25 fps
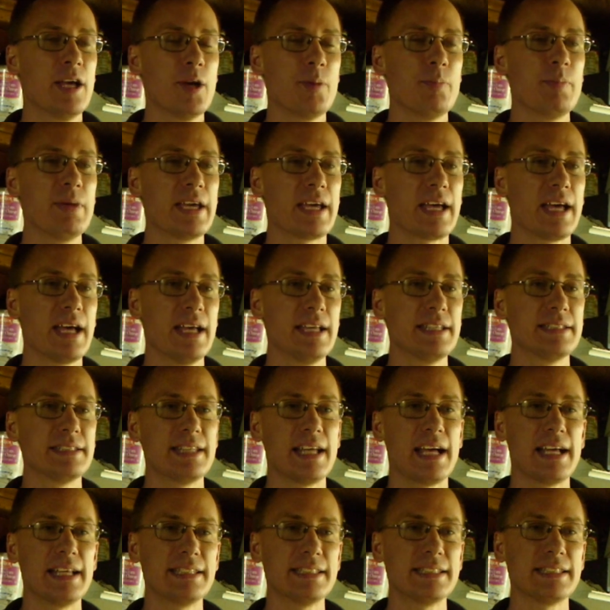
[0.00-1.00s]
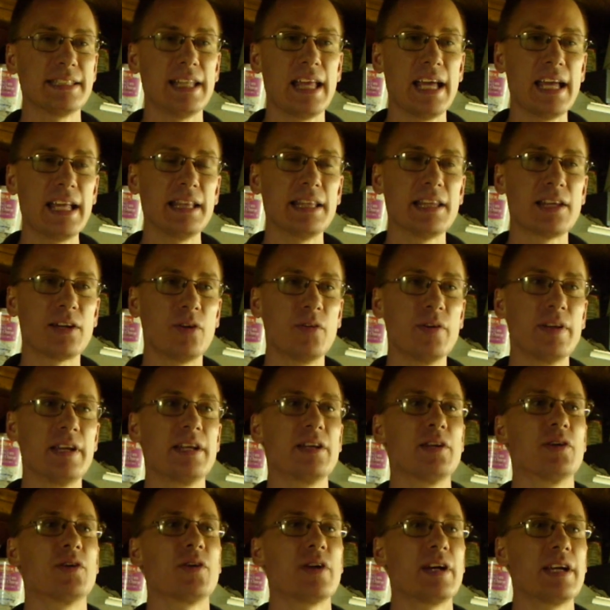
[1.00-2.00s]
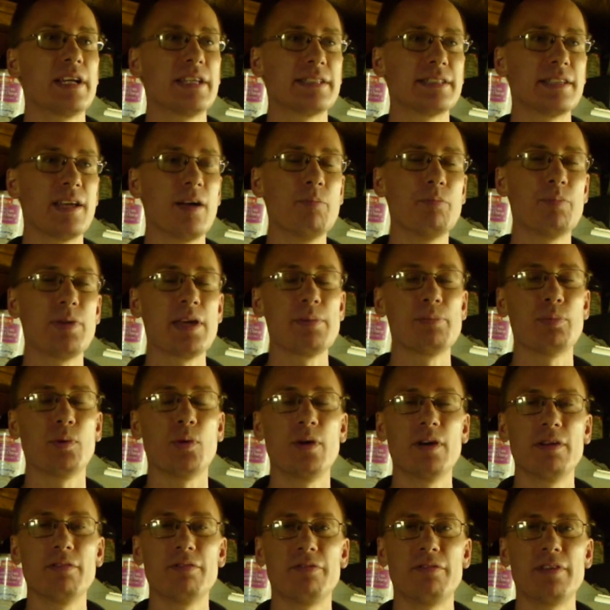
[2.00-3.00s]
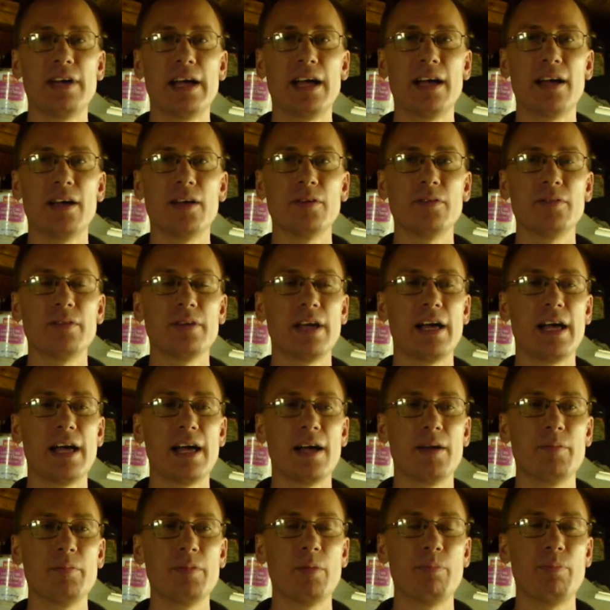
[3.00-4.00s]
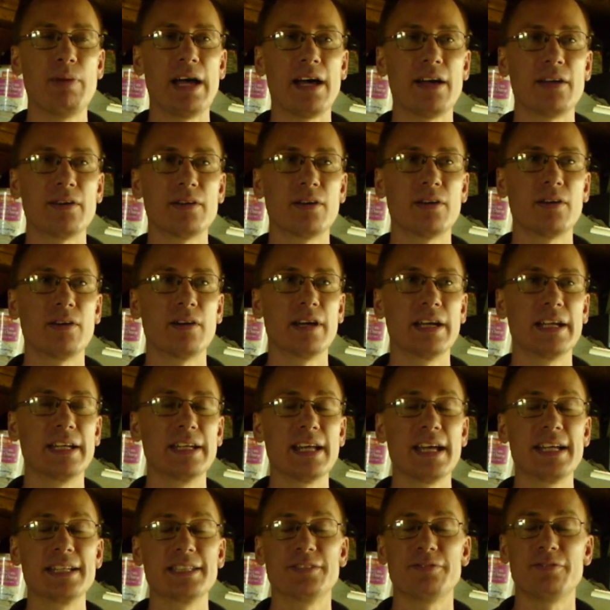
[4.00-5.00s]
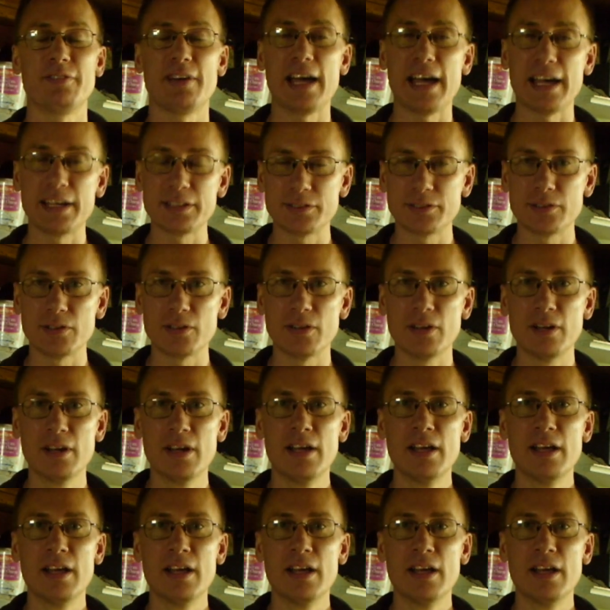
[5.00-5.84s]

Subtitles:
because that slight little increase, some people have found the powder ignites faster.